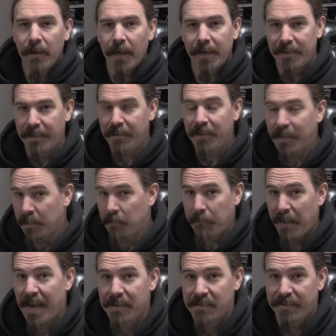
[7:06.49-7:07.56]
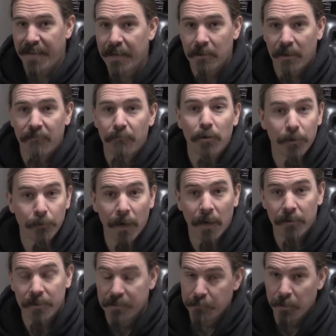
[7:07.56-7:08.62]
And I think I can pass that off pretty
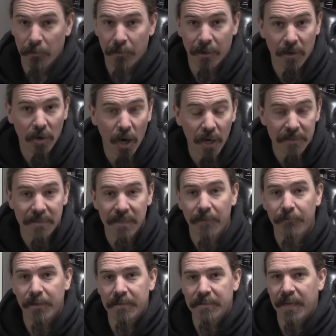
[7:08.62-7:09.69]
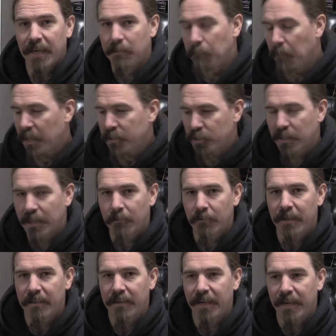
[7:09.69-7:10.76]
well as both a cost savings and a
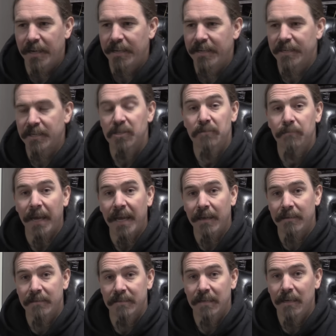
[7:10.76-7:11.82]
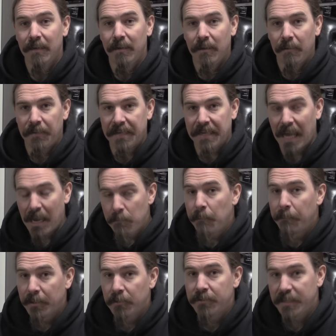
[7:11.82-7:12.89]
modularity thing, and it expands the
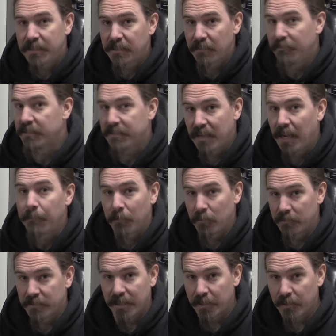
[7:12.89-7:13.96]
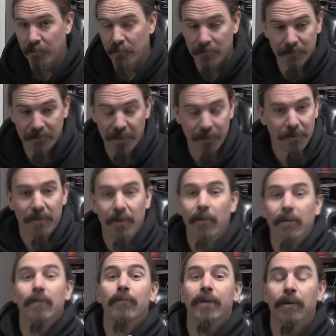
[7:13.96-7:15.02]
capabilities of the snipers. Like, here
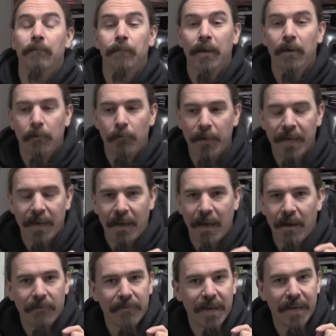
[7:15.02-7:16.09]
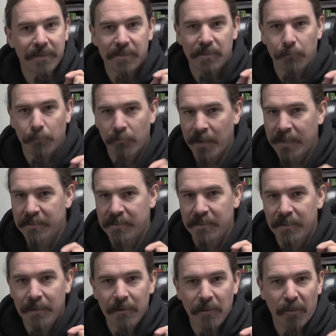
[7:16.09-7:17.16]
we go. We can have a suppressed
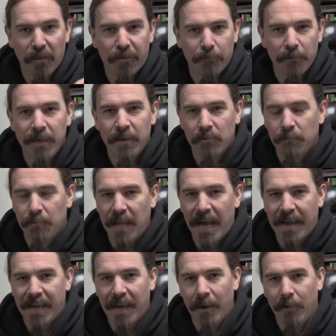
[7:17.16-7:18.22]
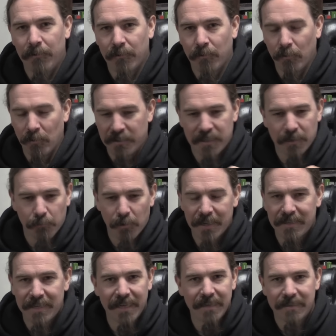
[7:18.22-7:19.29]
300 blackout or a
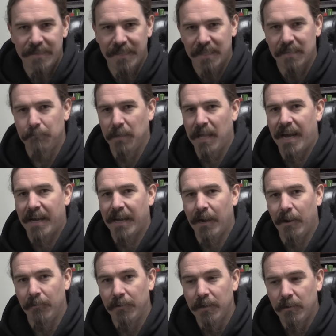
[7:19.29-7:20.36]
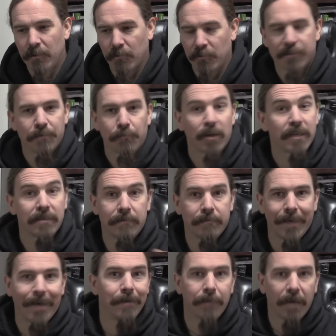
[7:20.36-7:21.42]
suppressed 8.6 blackout or a suppressed
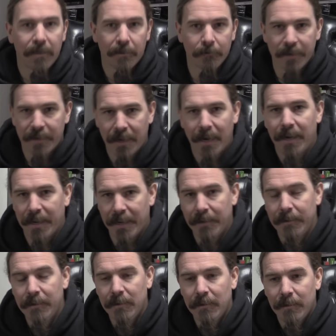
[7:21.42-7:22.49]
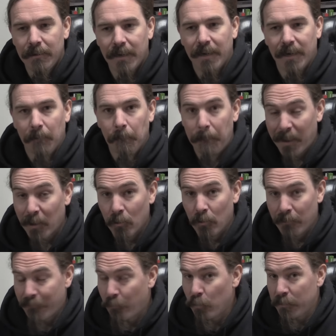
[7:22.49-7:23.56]
9x39
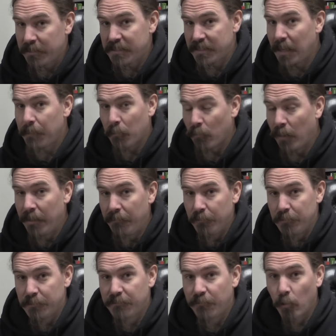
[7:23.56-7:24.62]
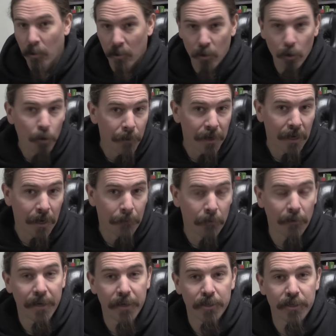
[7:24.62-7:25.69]
barrel for the sniper rifles for urban
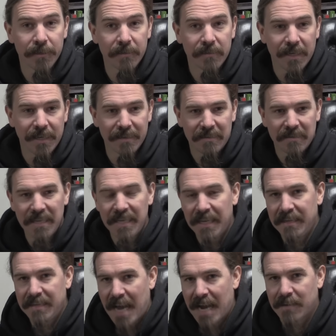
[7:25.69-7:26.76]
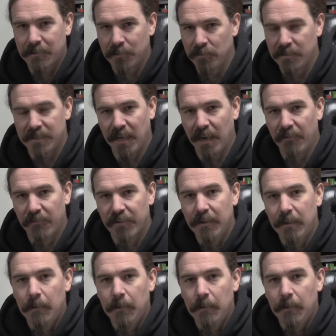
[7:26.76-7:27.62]
operations and sneaky tactical stuff.